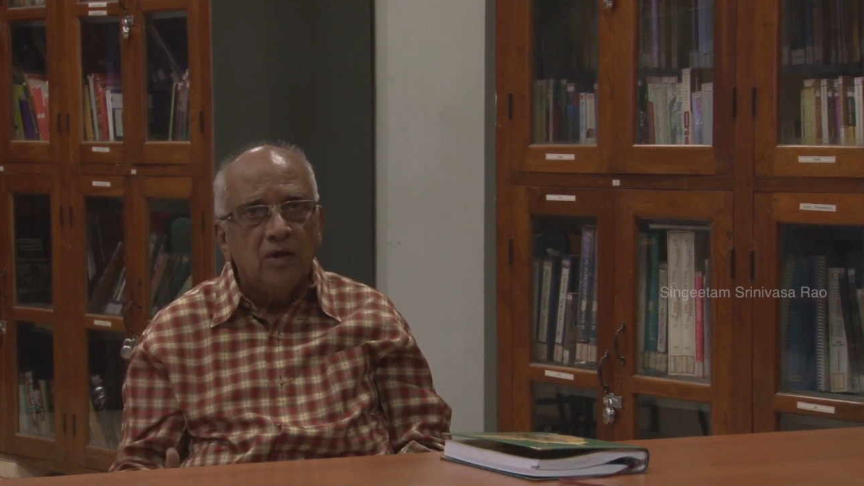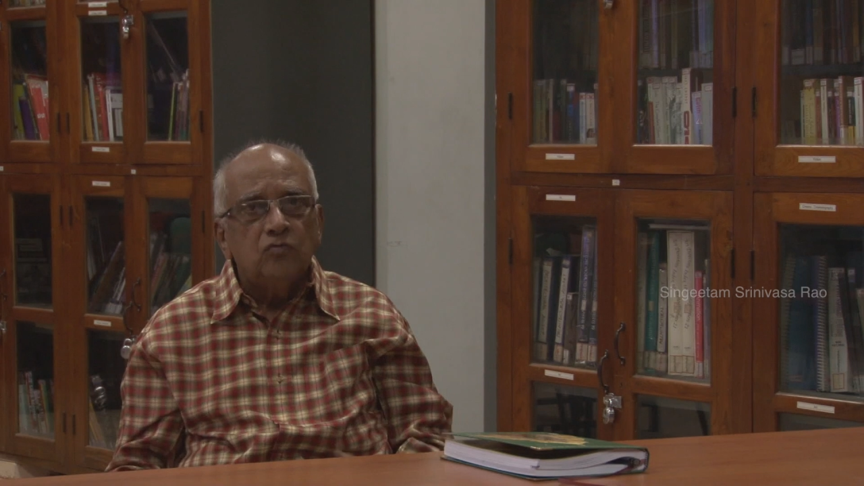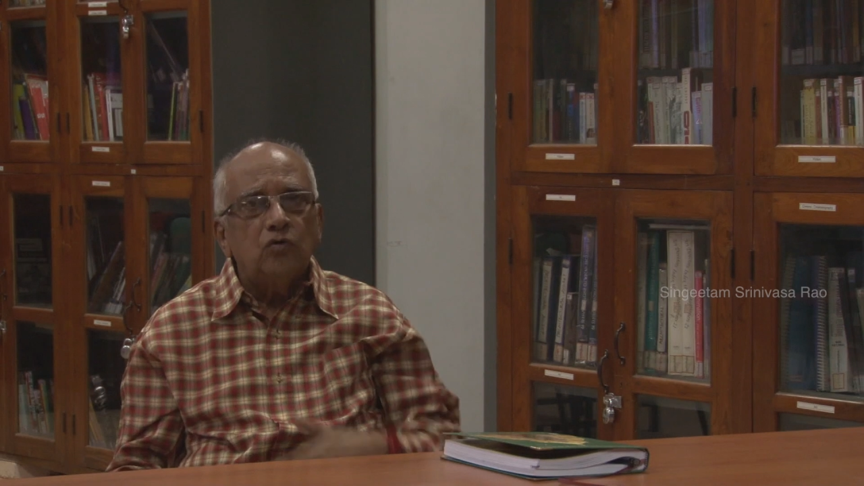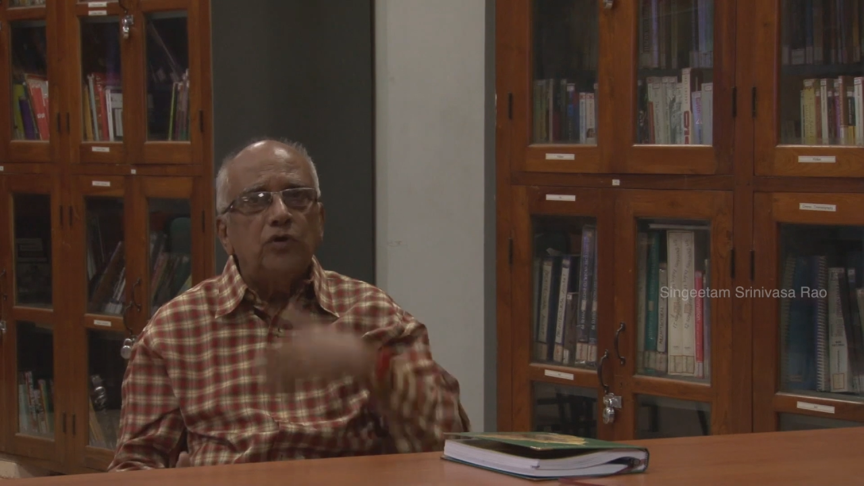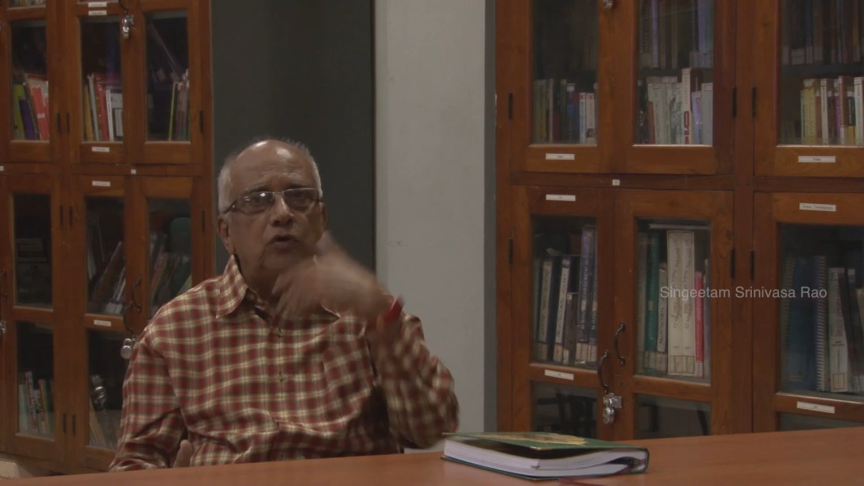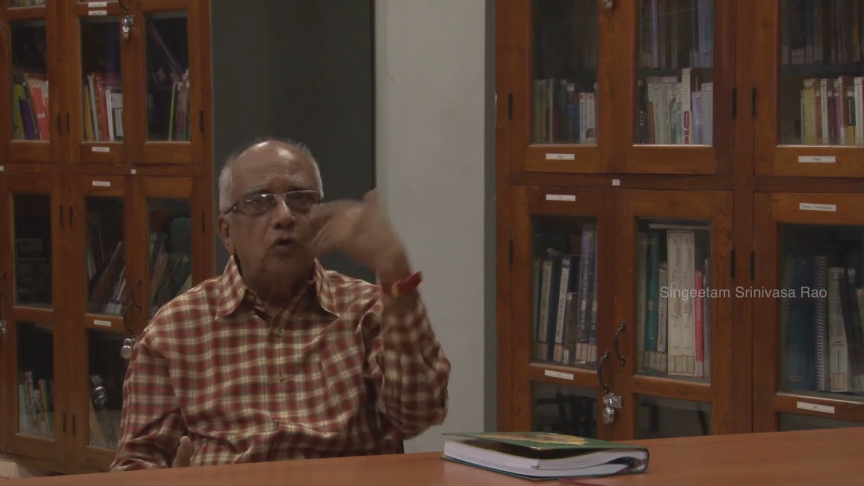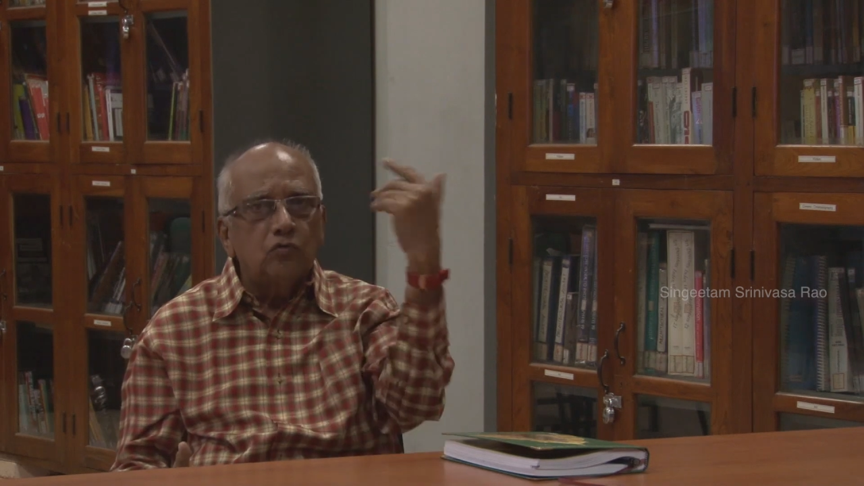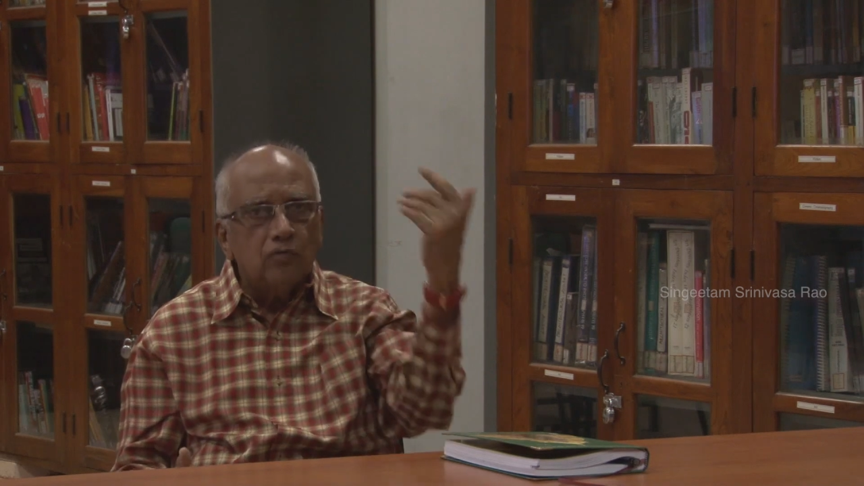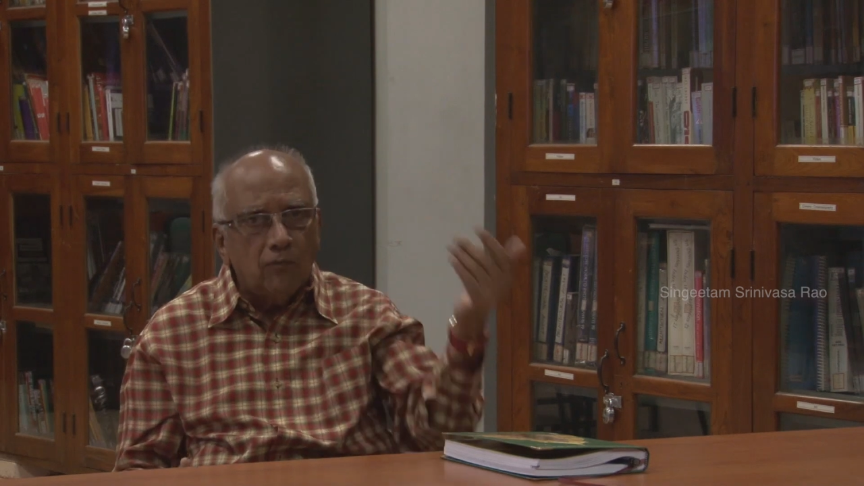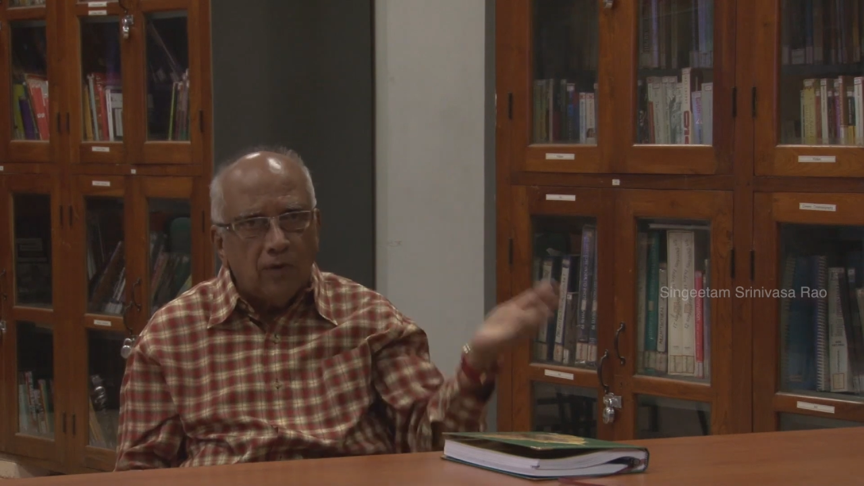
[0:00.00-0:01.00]
So he goes
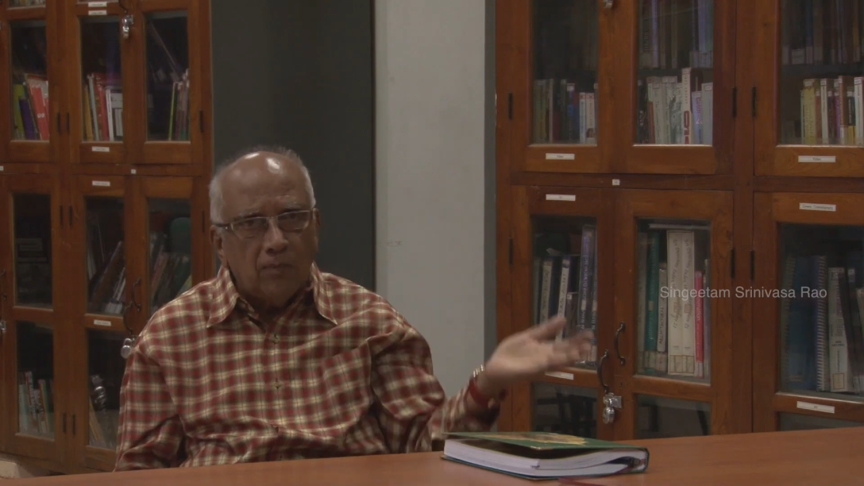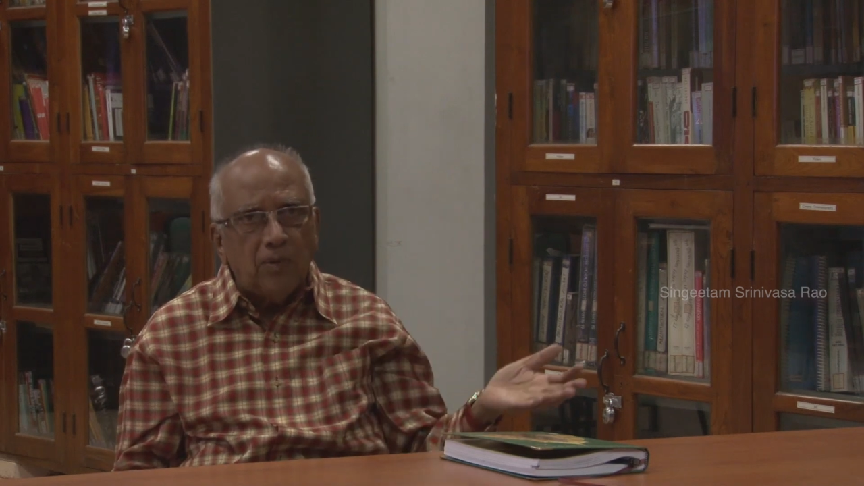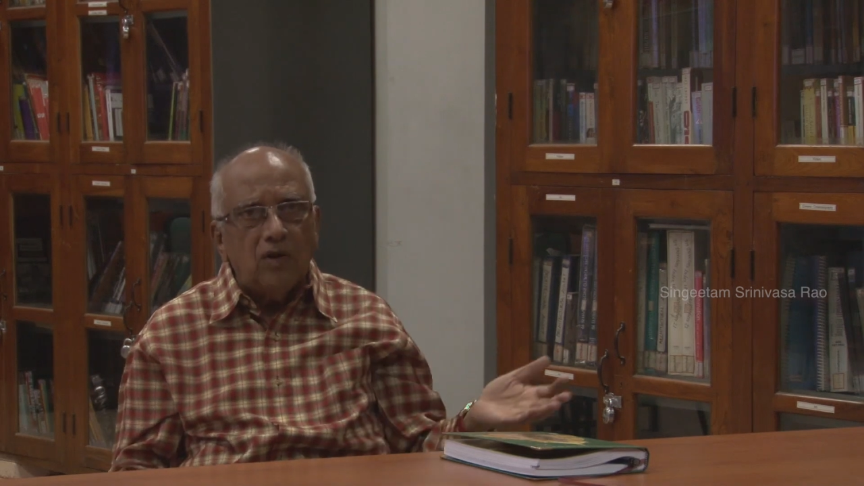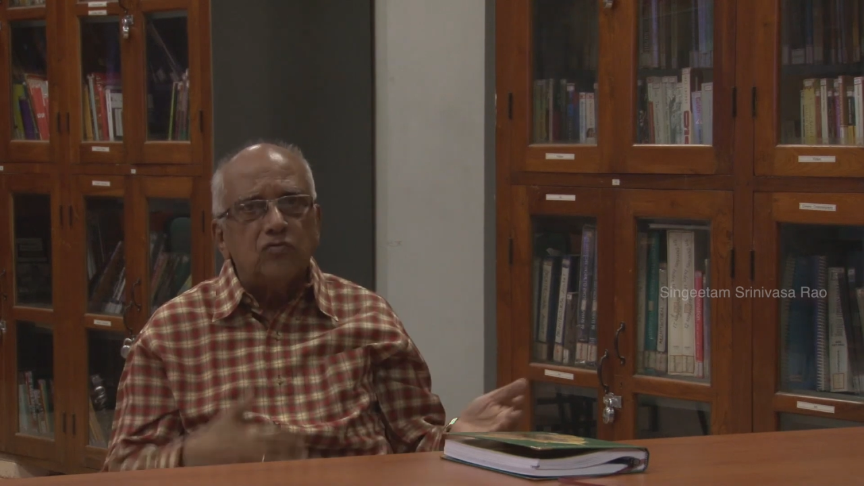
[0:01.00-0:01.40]
from one place